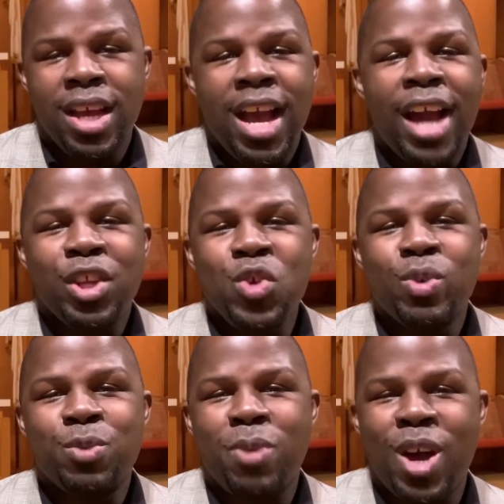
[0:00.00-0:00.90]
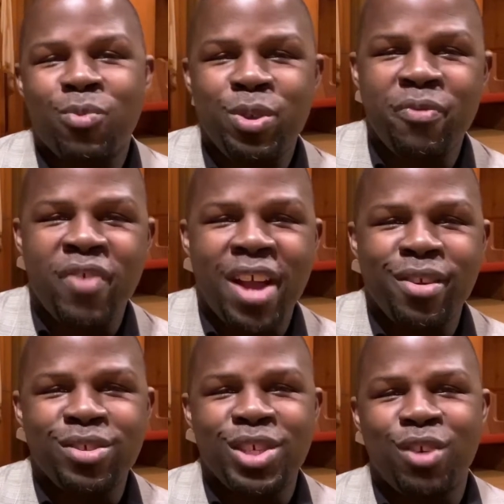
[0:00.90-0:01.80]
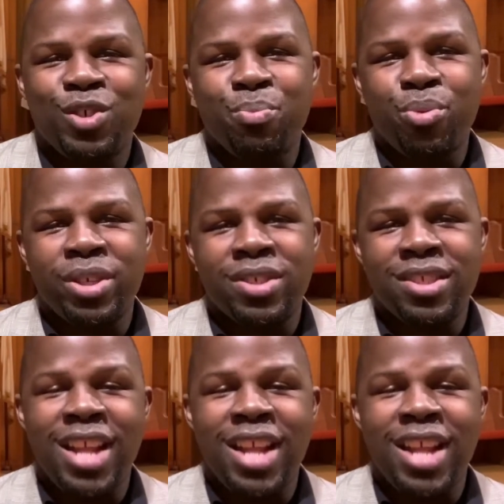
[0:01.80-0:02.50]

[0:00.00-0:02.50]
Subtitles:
How do you respond when you find yourselves in prison?